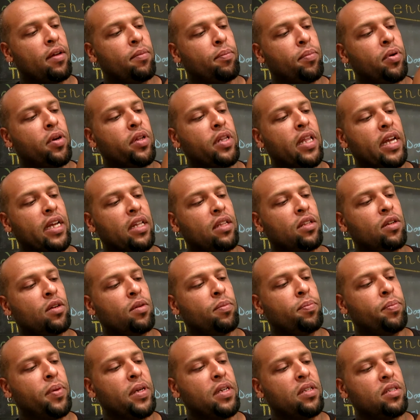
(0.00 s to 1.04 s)
put like a
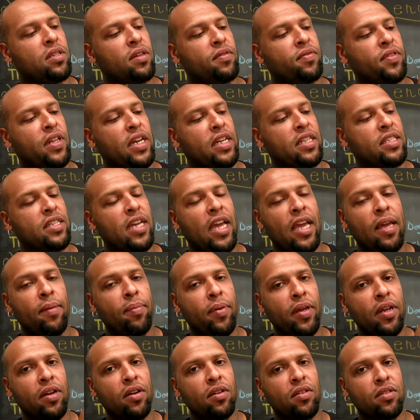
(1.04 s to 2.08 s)
little piece of like tape
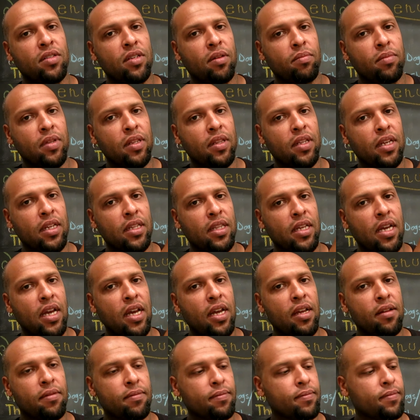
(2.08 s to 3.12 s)
here or something like
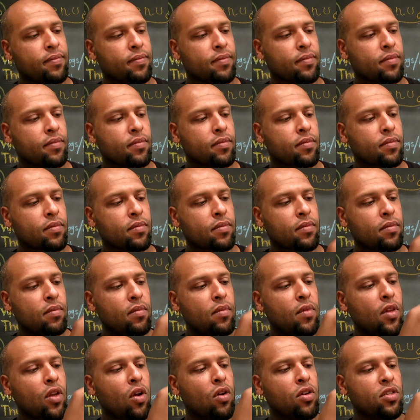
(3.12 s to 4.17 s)
that,
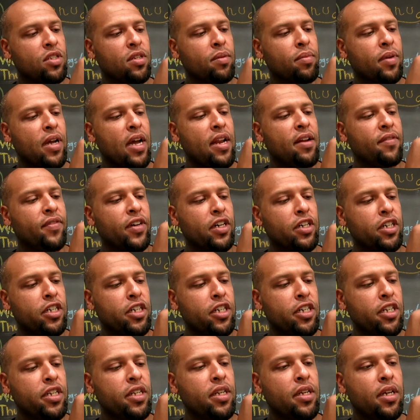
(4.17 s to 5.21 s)
or some kind of a
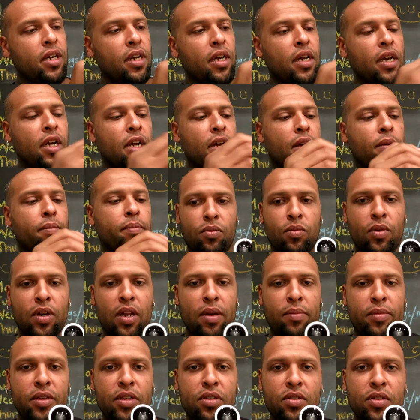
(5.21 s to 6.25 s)
hood, when
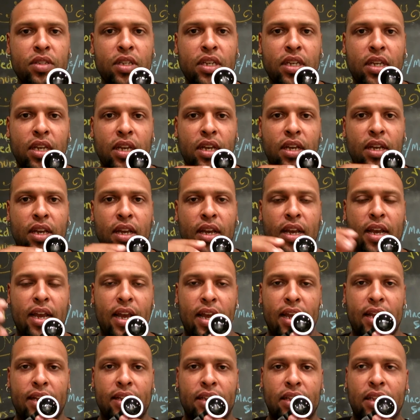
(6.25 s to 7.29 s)
I'm using it
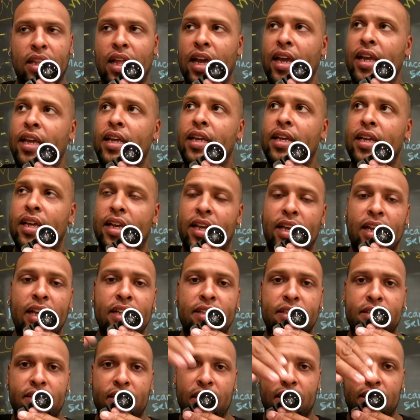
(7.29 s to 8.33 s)
and light
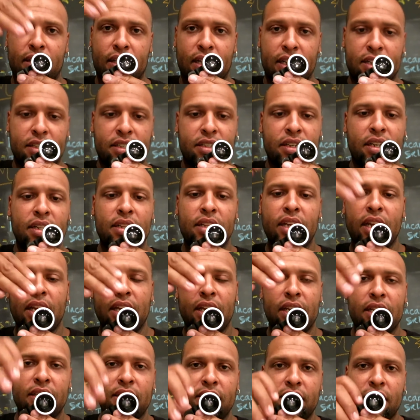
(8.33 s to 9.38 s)
hits it, like sunlight
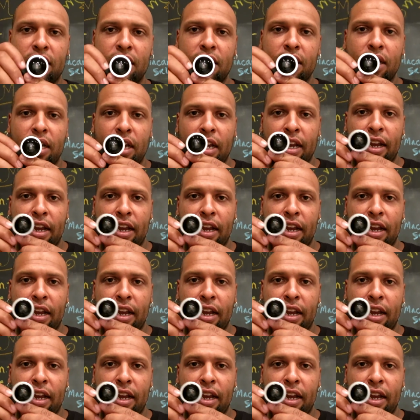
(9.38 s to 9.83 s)
hits it,